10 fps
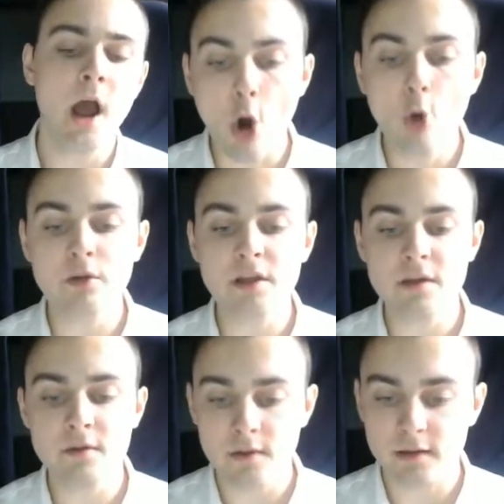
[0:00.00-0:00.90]

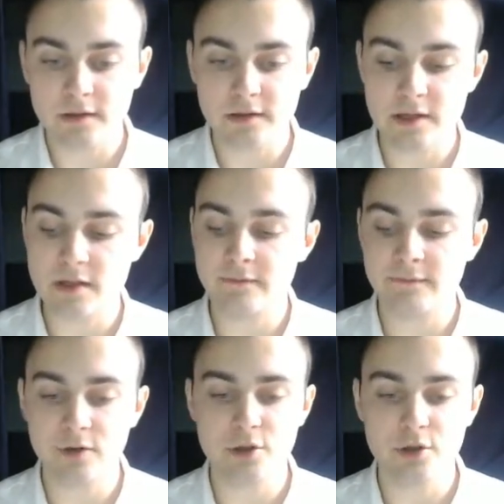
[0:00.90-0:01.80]
only leave
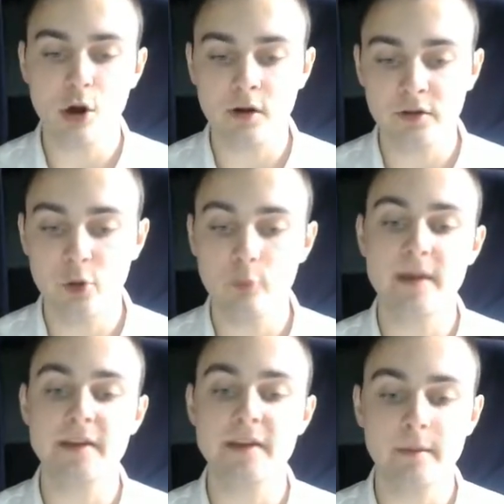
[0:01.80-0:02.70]
your
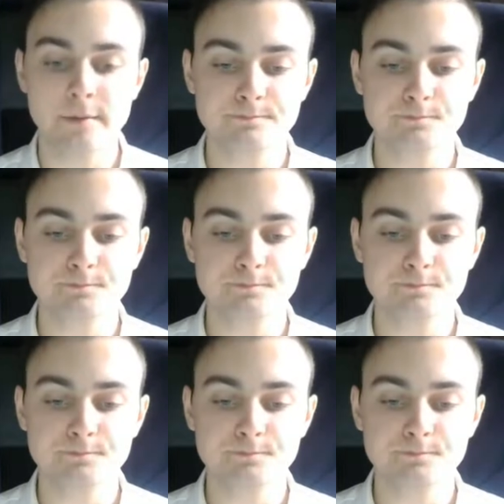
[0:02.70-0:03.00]
domain name.